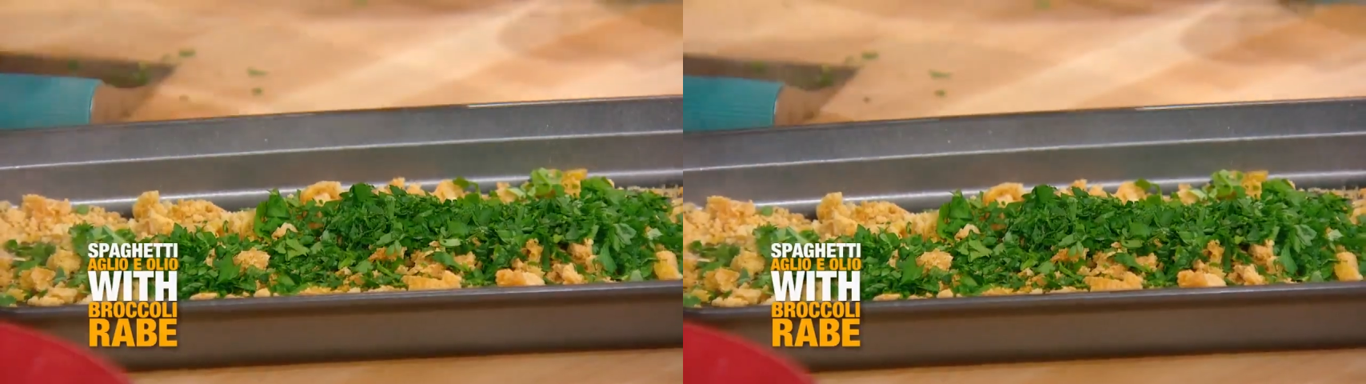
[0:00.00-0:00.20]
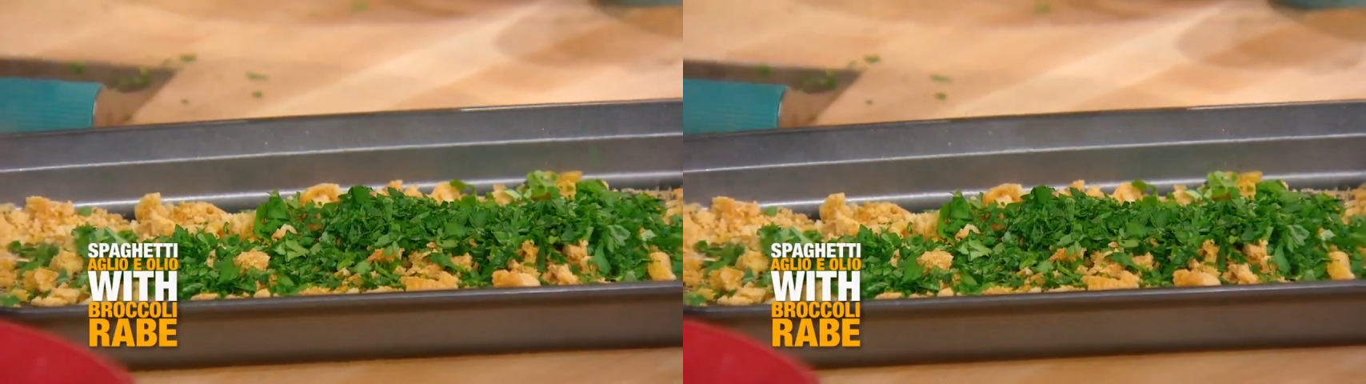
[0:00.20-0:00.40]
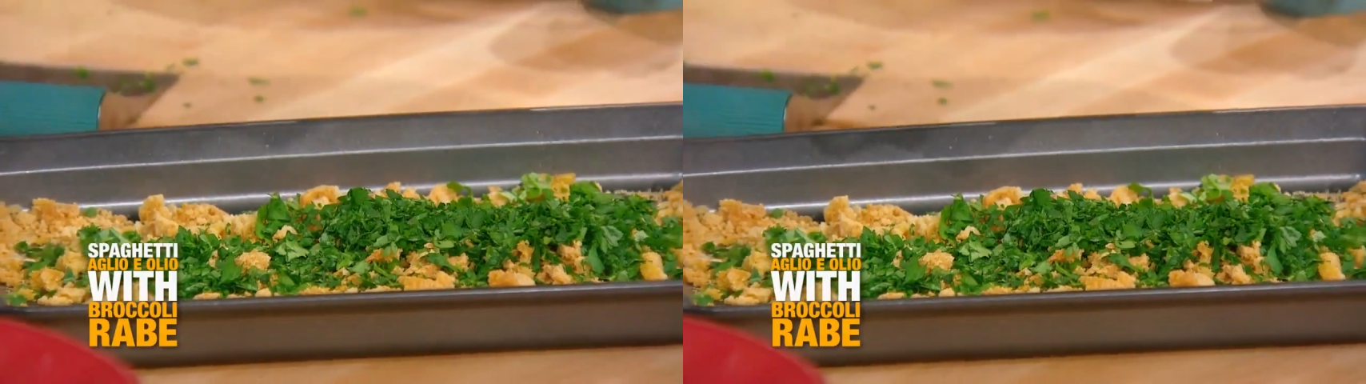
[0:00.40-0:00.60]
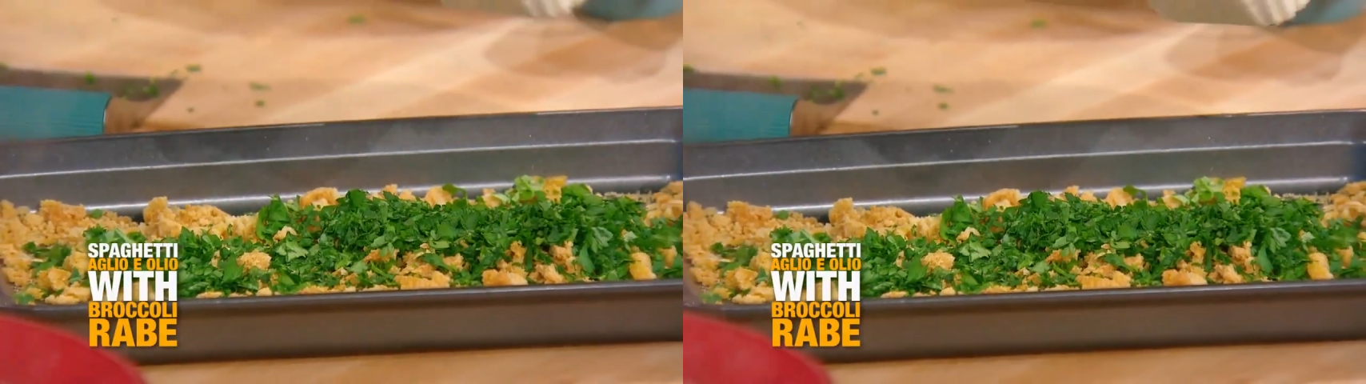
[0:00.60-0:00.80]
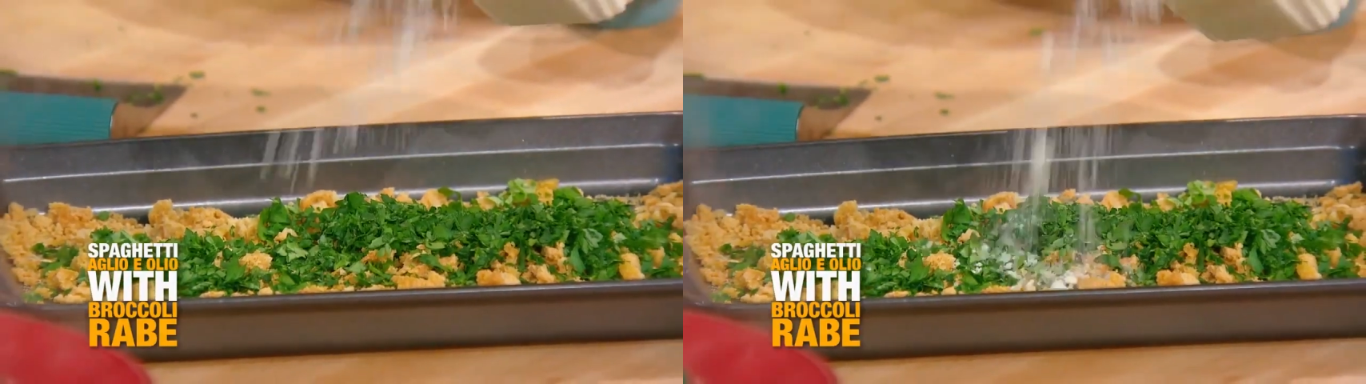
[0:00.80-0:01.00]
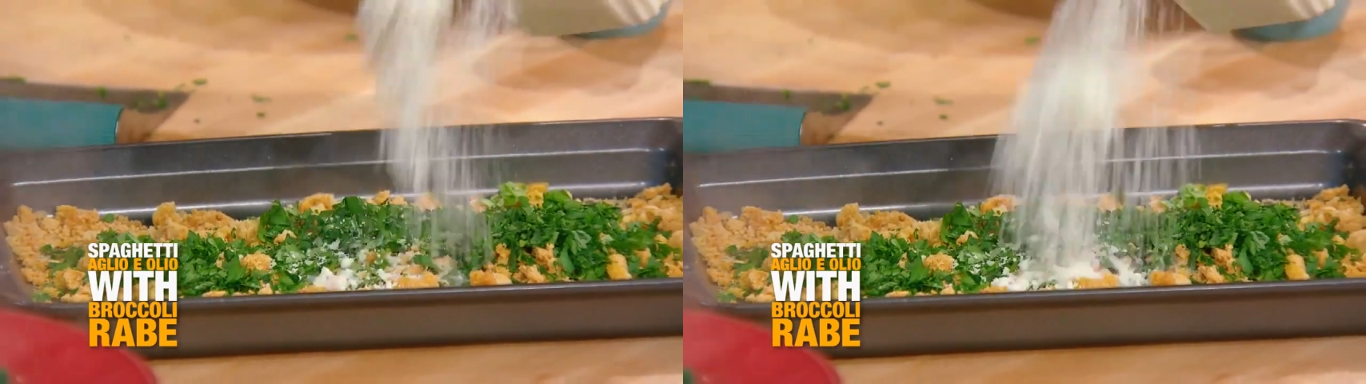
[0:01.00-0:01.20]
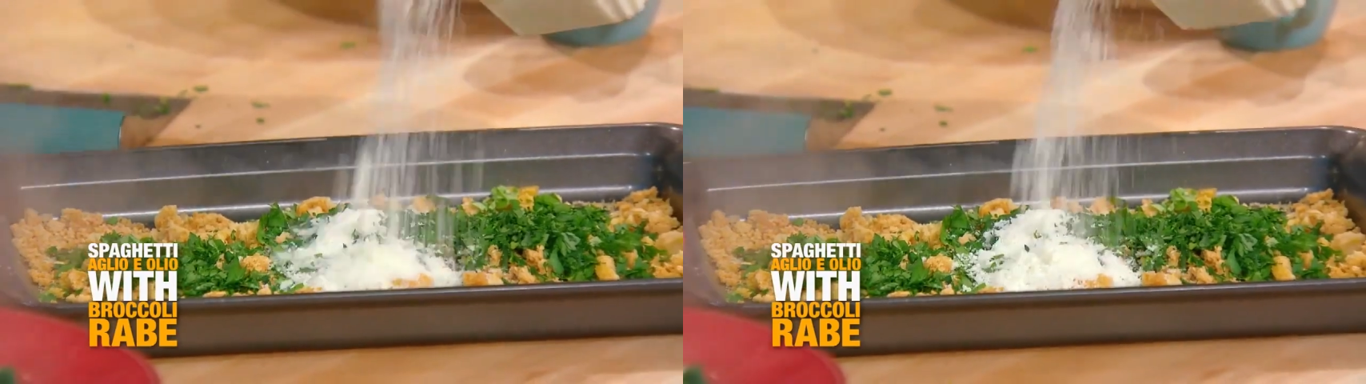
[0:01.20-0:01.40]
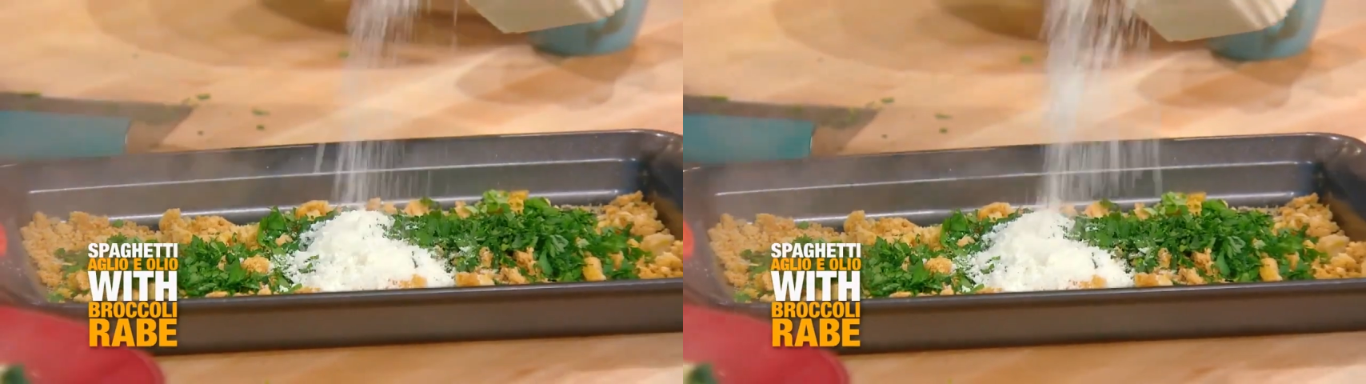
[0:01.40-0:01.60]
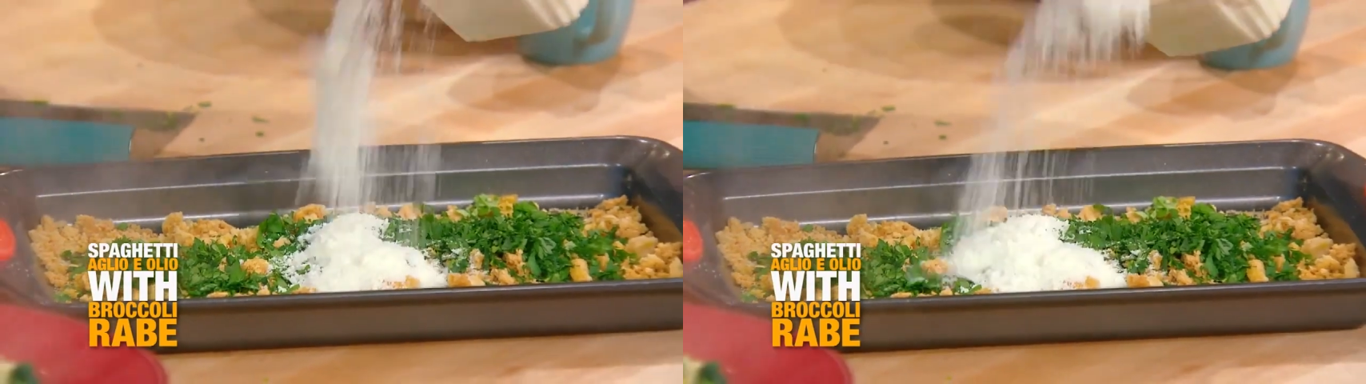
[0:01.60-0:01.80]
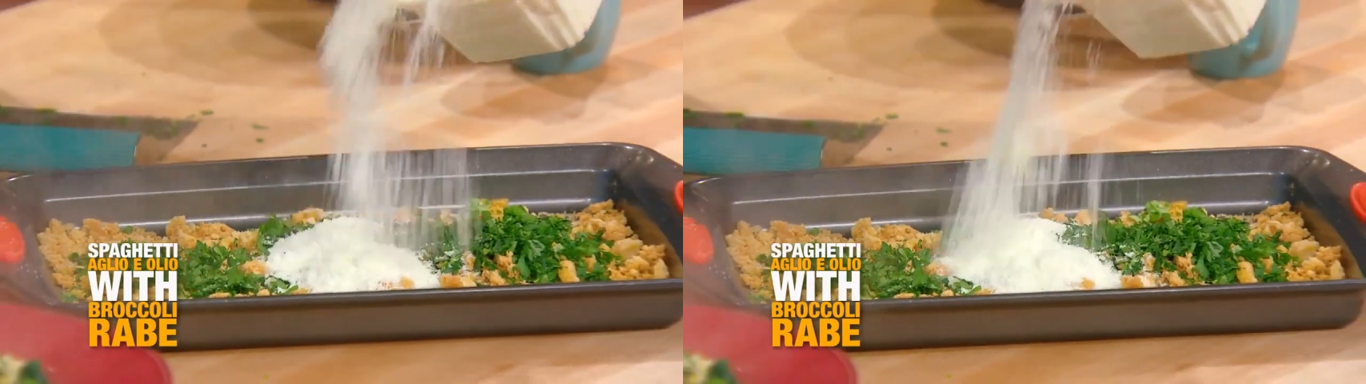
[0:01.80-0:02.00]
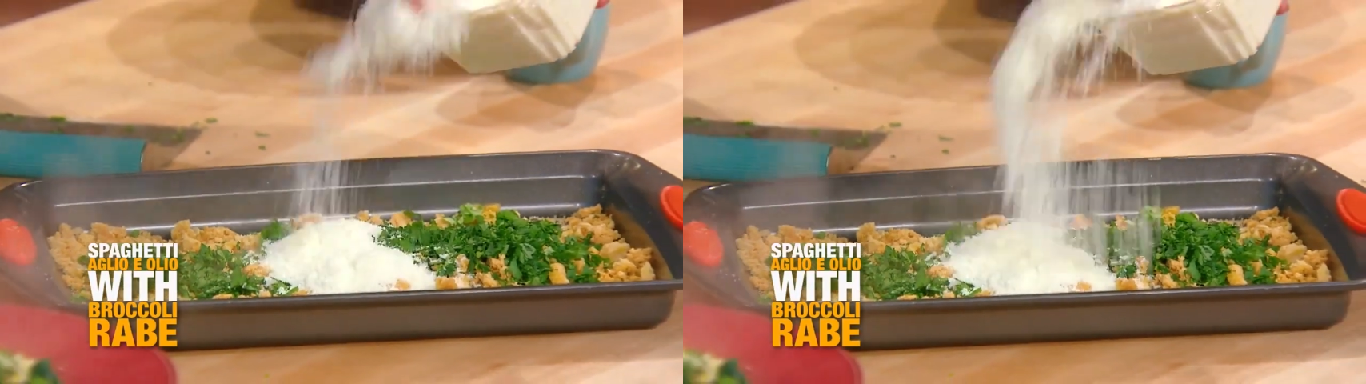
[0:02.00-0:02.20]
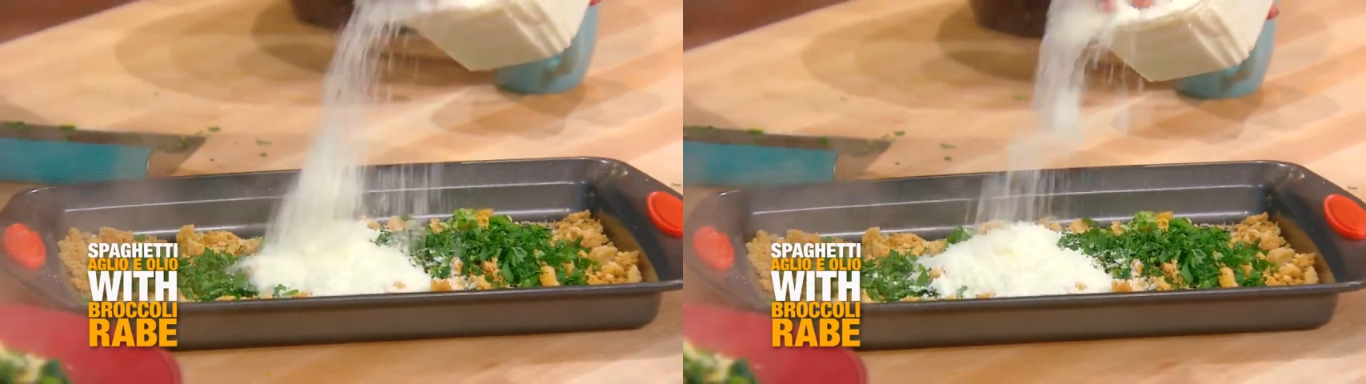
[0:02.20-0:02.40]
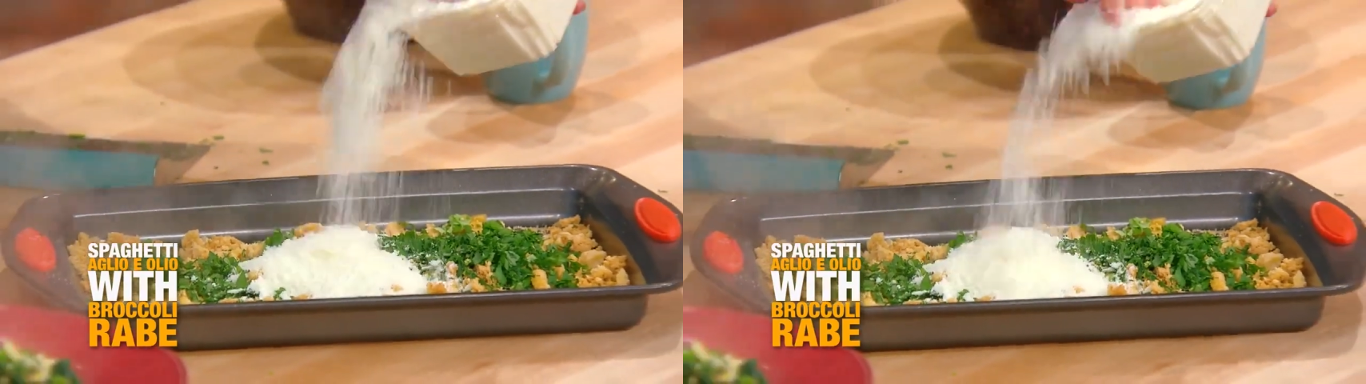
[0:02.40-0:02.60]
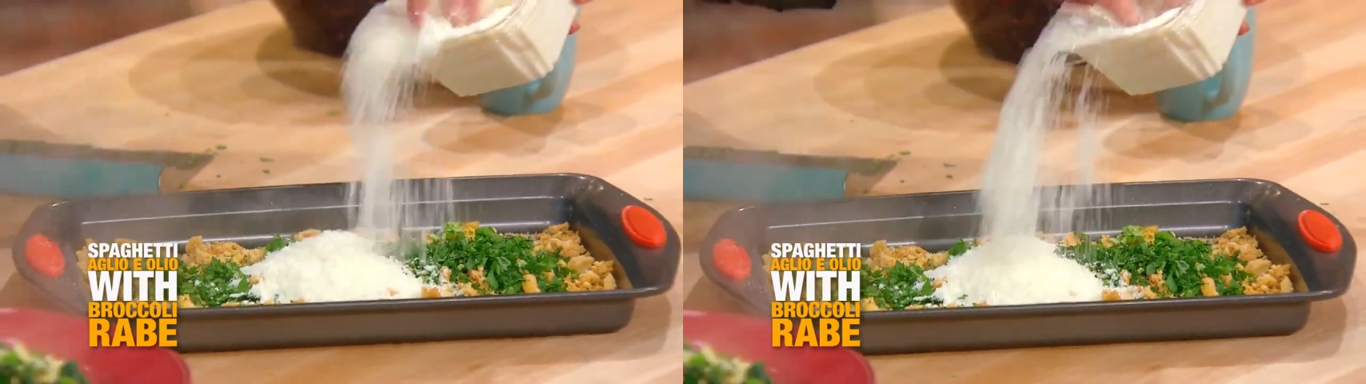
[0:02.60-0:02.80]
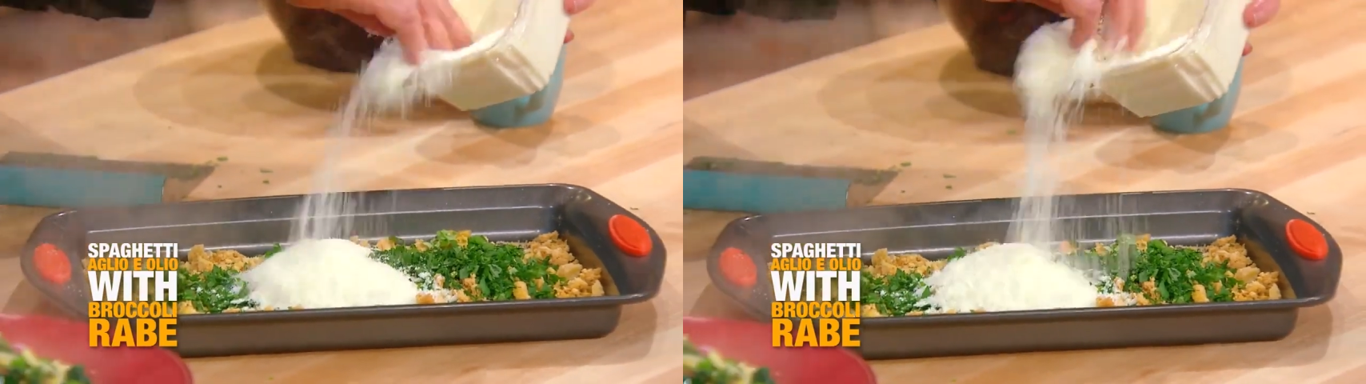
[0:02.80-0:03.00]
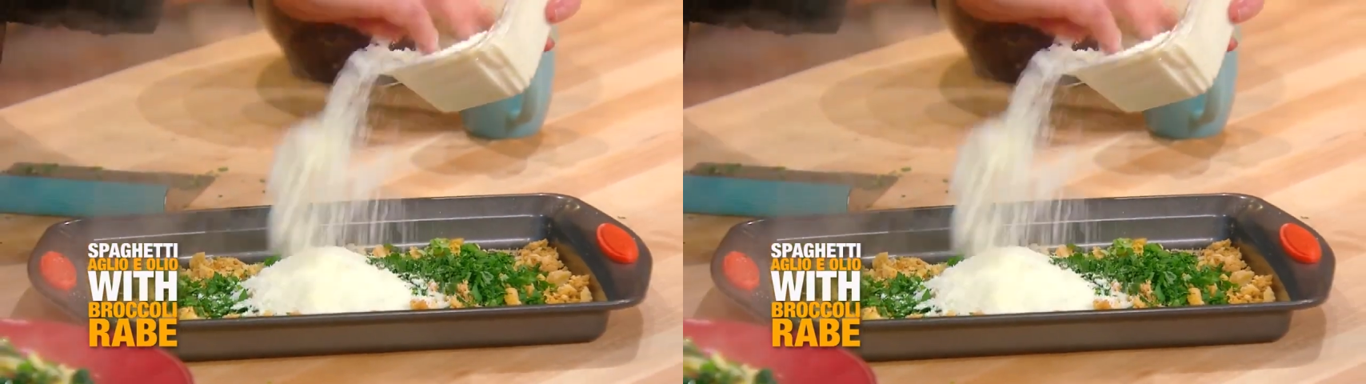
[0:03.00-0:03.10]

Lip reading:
Nobody's mouth can be seen.